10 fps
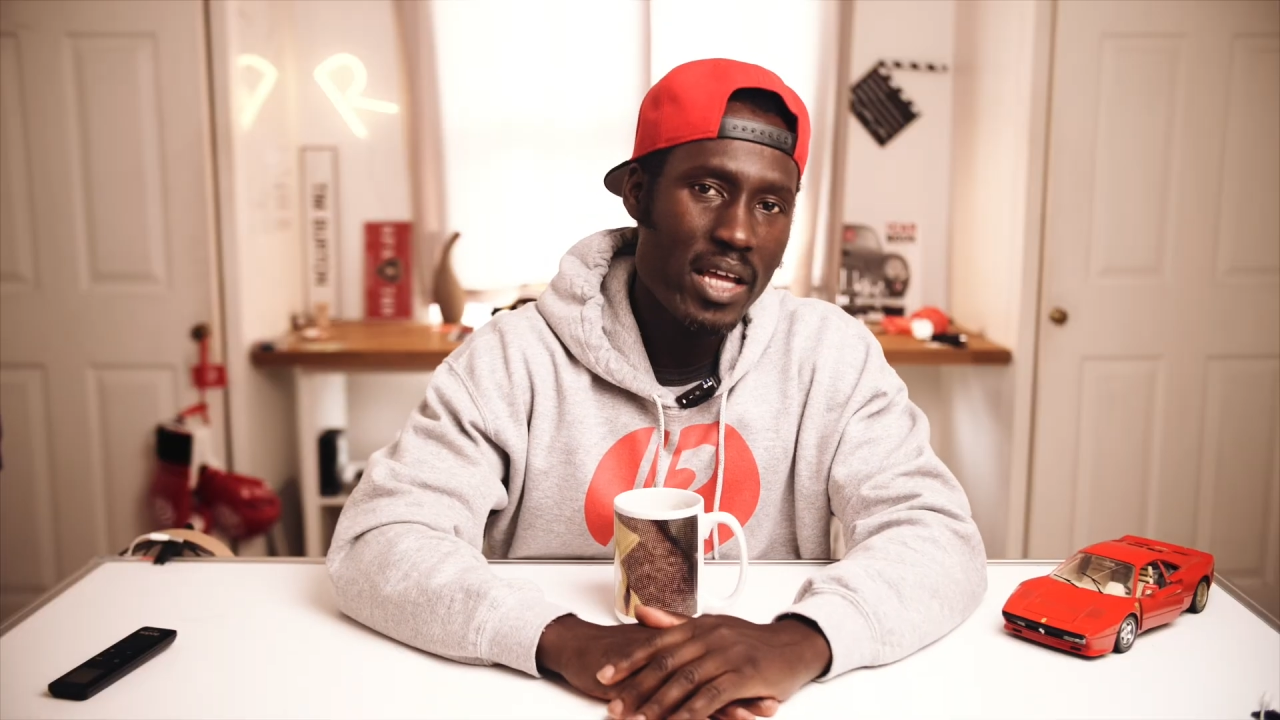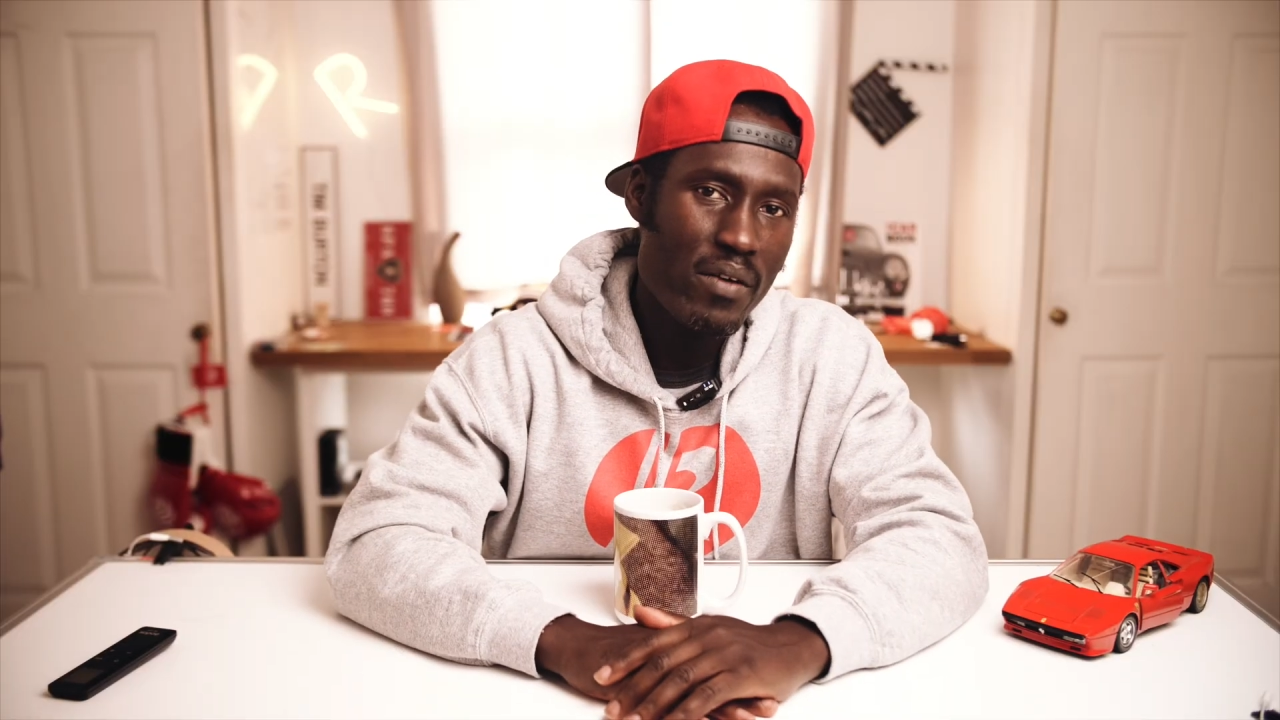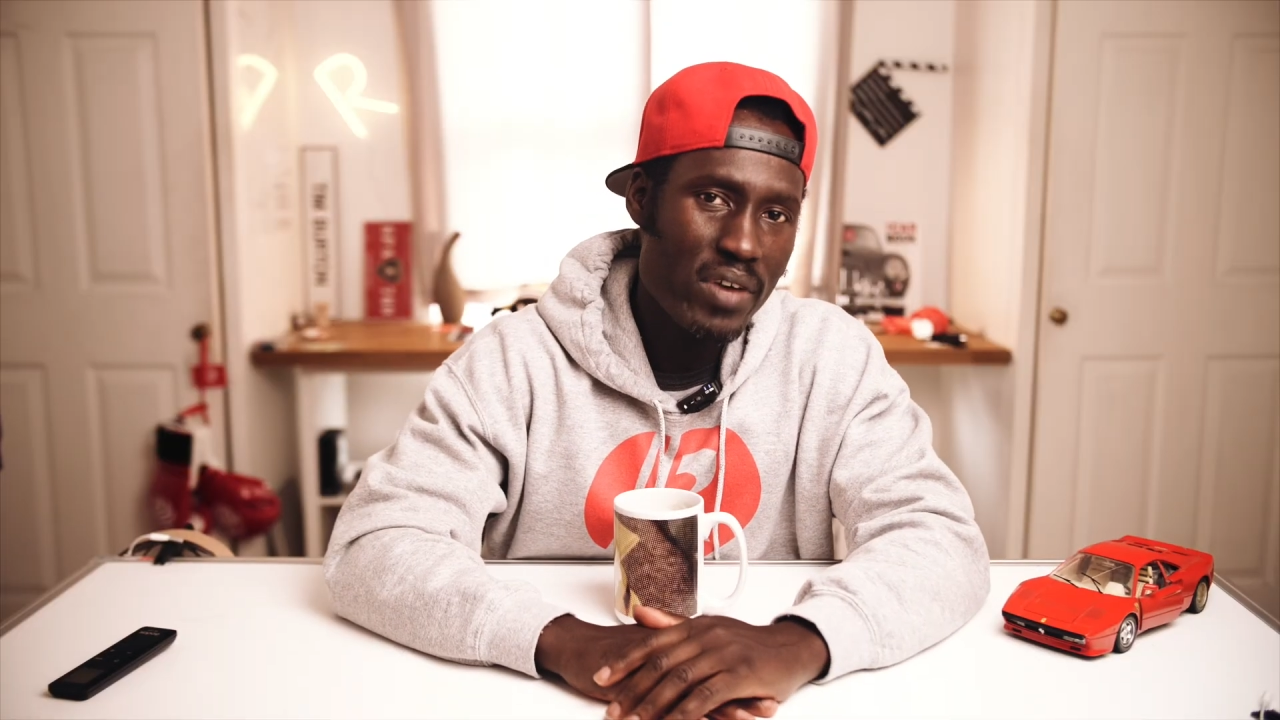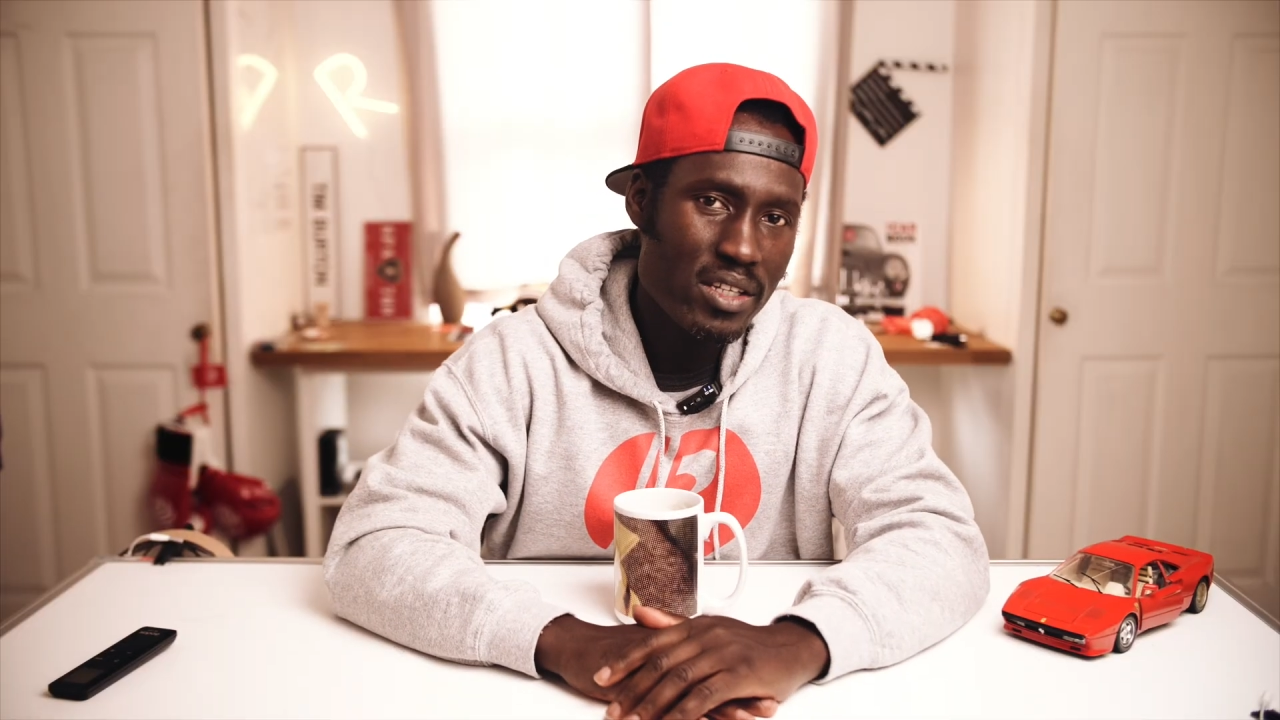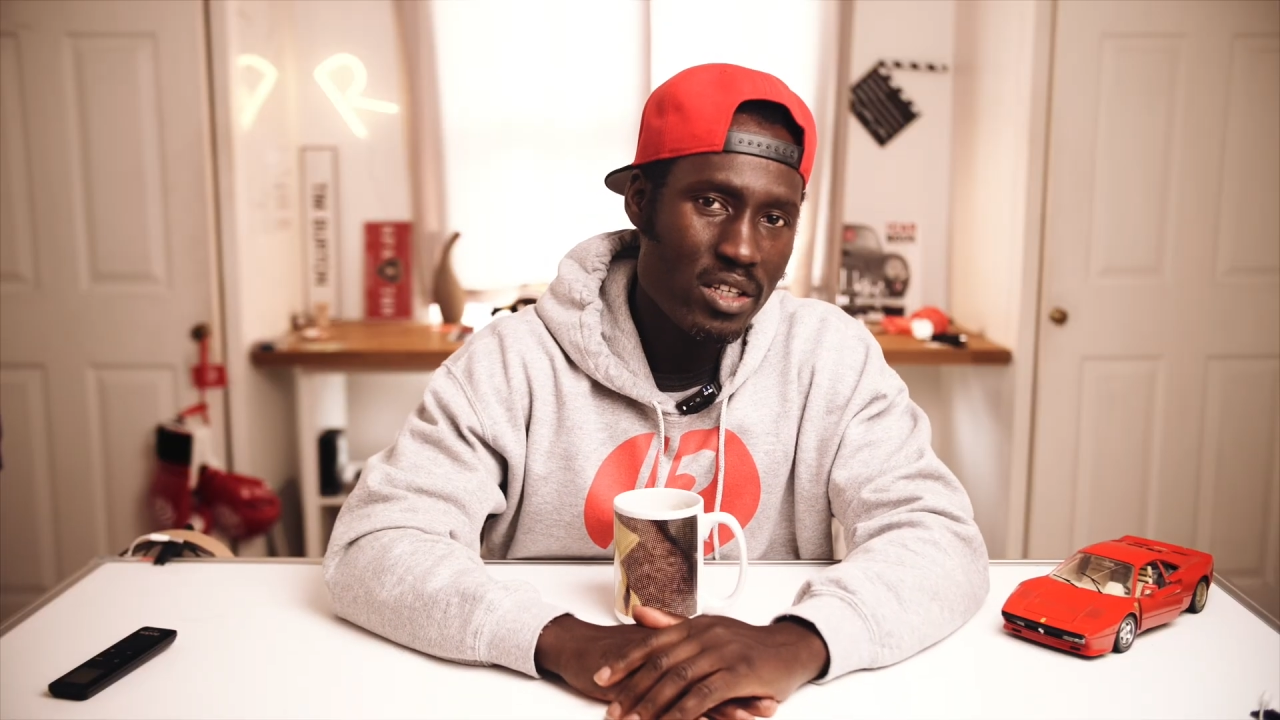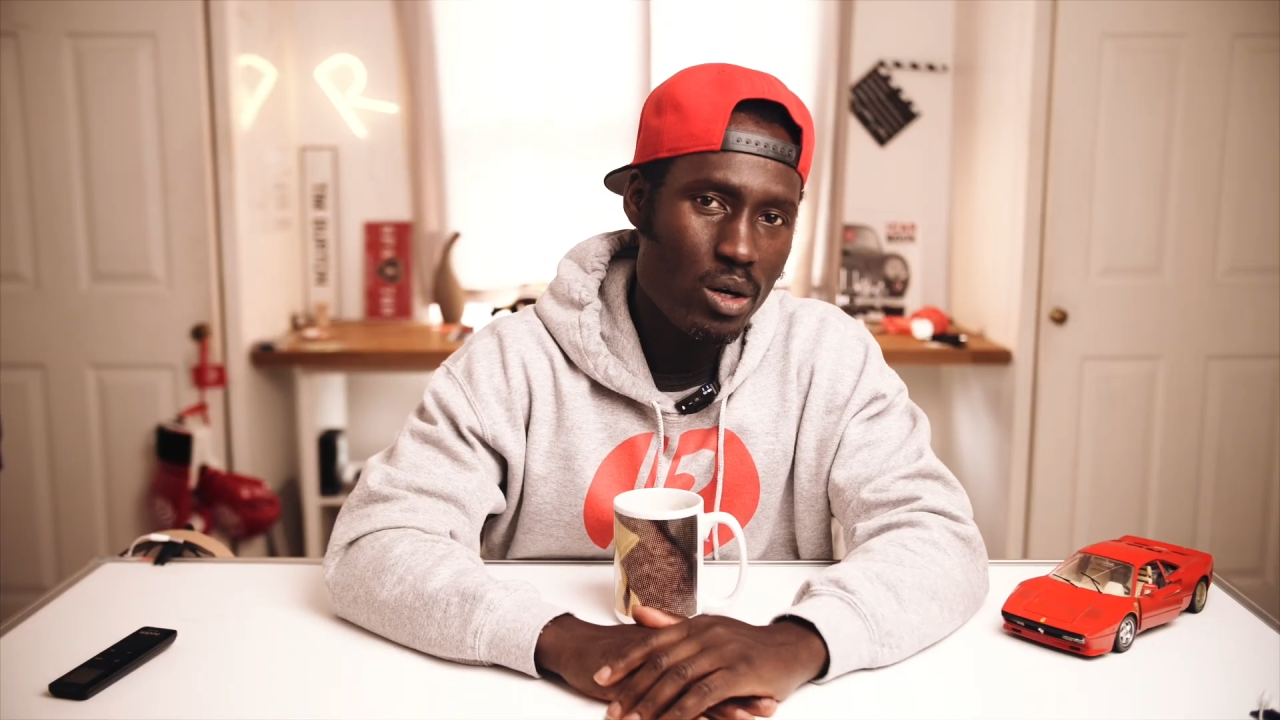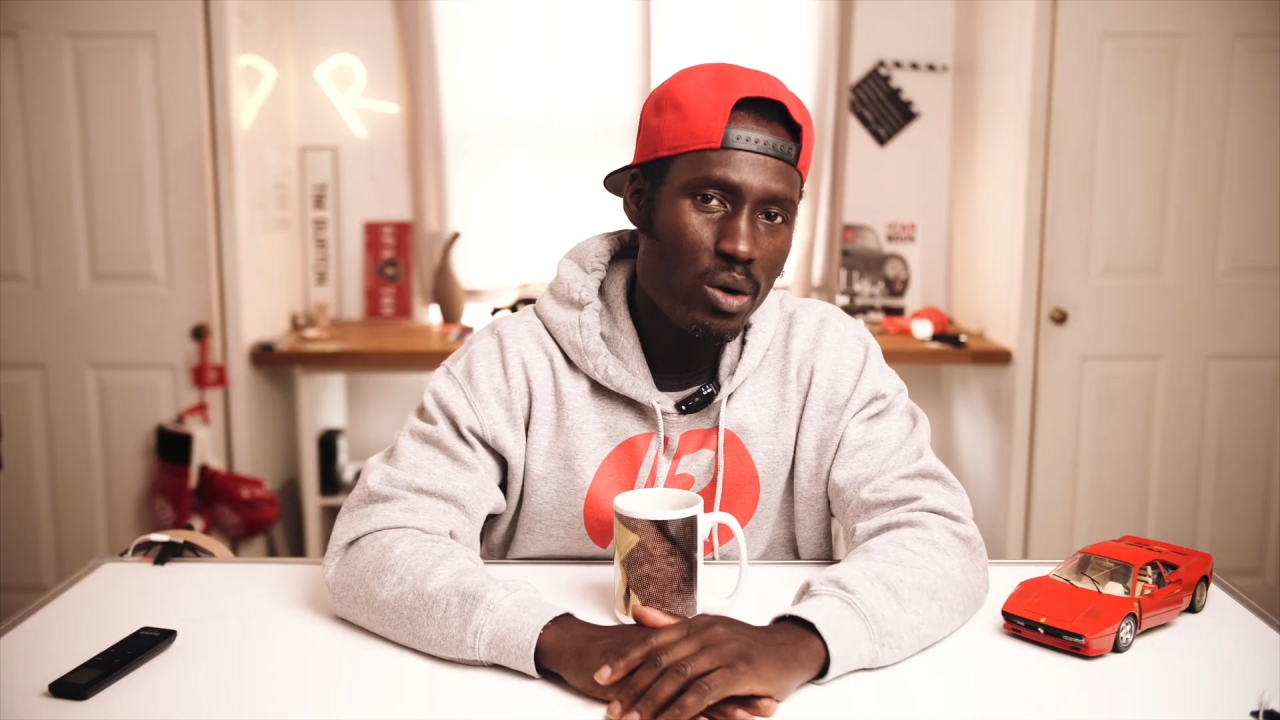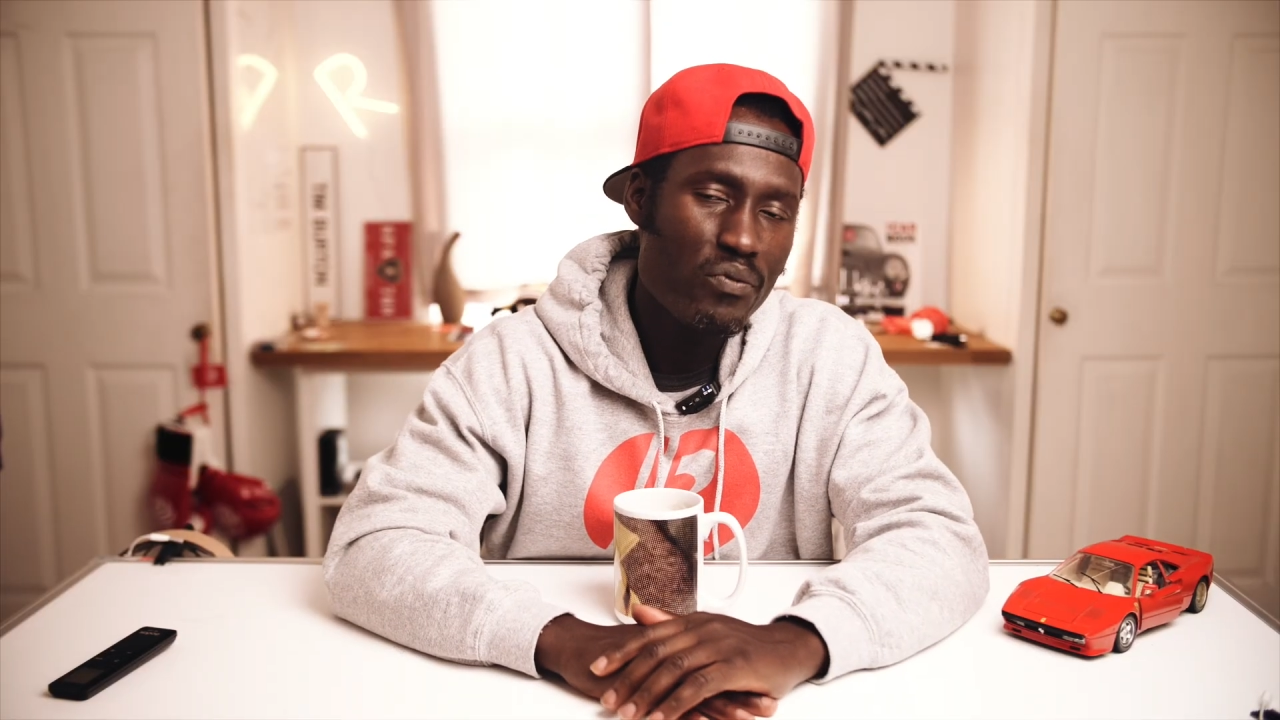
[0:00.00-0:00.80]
Aventador